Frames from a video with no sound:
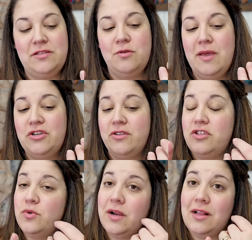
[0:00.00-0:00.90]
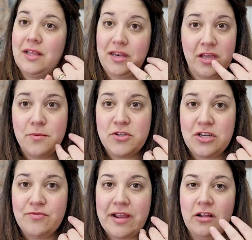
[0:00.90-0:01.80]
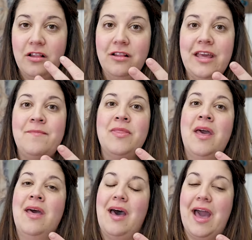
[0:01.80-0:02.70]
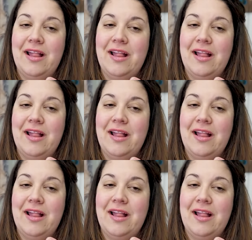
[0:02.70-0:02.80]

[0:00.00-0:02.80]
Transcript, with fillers: So make sure that you are cleaning your machine regularly. I